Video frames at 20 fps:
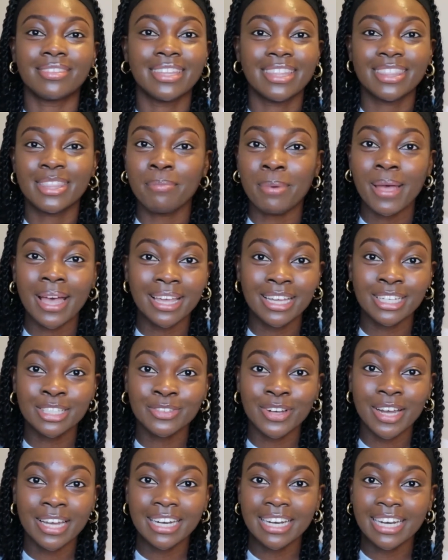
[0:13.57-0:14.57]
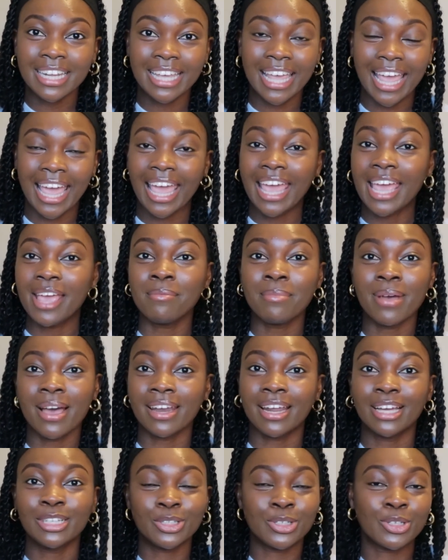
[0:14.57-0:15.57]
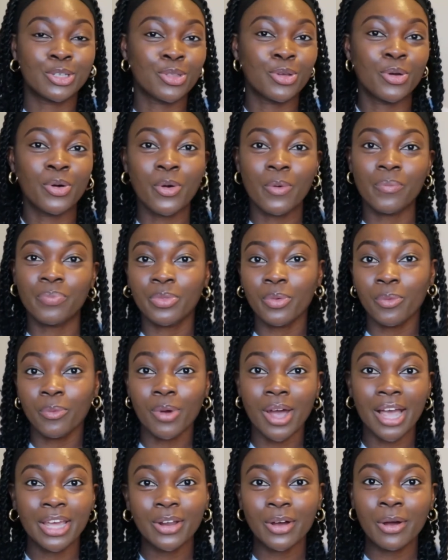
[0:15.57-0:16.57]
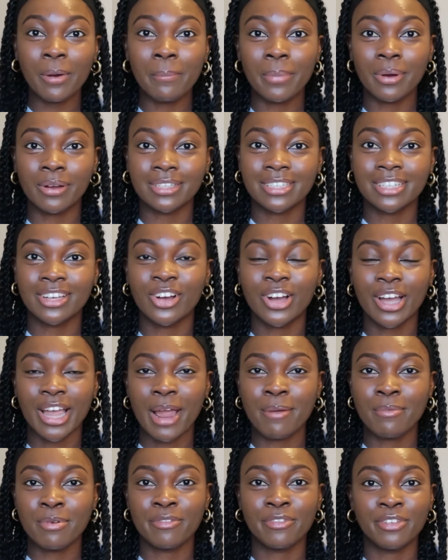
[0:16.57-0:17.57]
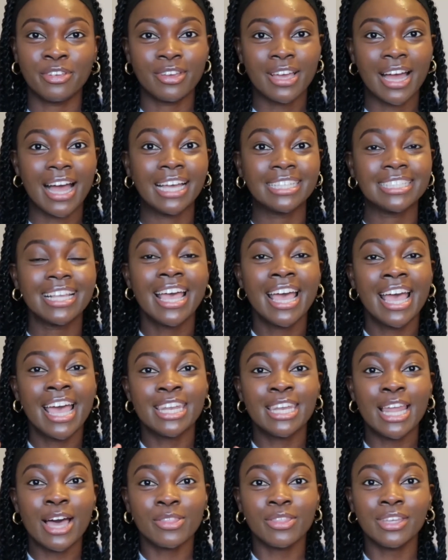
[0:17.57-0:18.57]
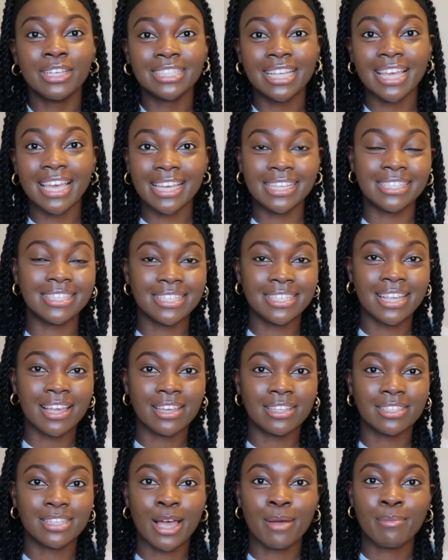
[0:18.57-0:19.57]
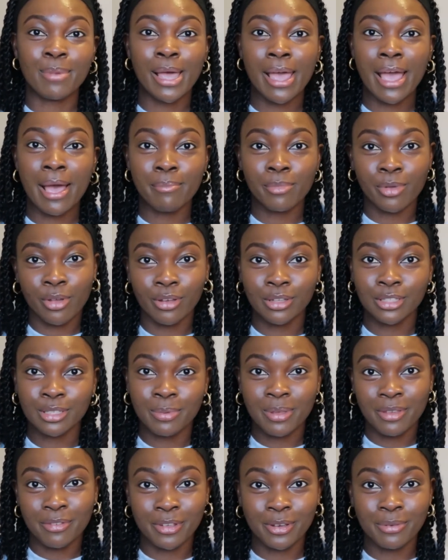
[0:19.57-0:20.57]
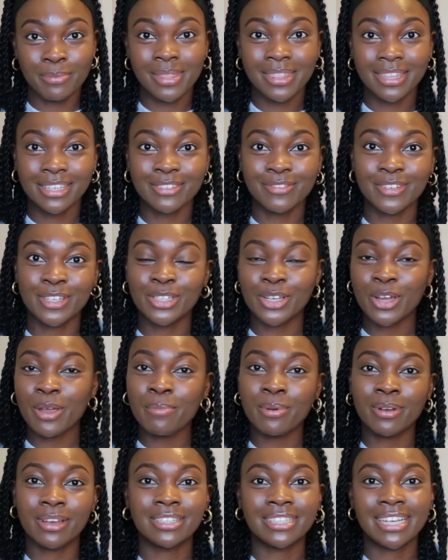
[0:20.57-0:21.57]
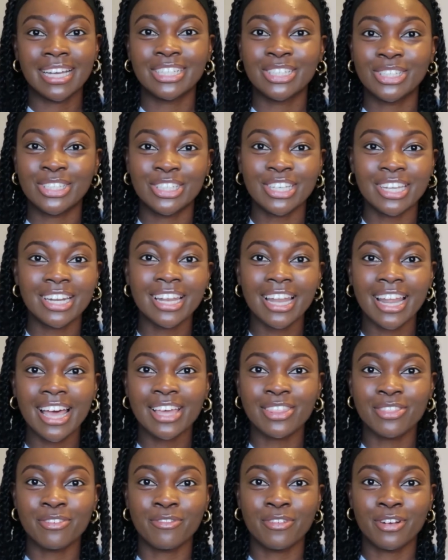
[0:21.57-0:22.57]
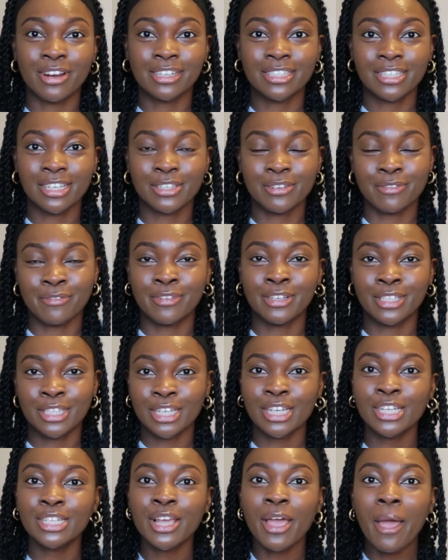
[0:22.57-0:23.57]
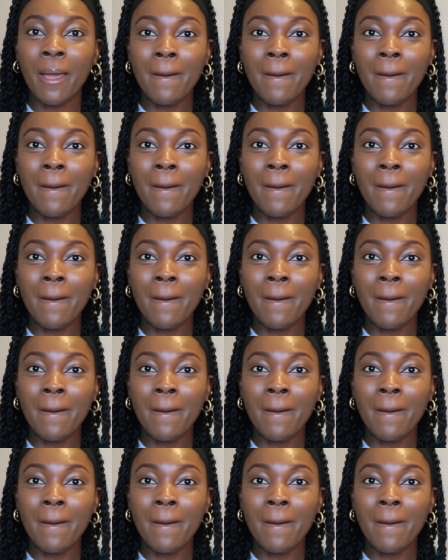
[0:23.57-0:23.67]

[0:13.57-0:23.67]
the package finally came, and I just thought, why not unbox it on camera for you guys? Now, this is the second time I am going to be filming this video because I just didn't like the first set of footage.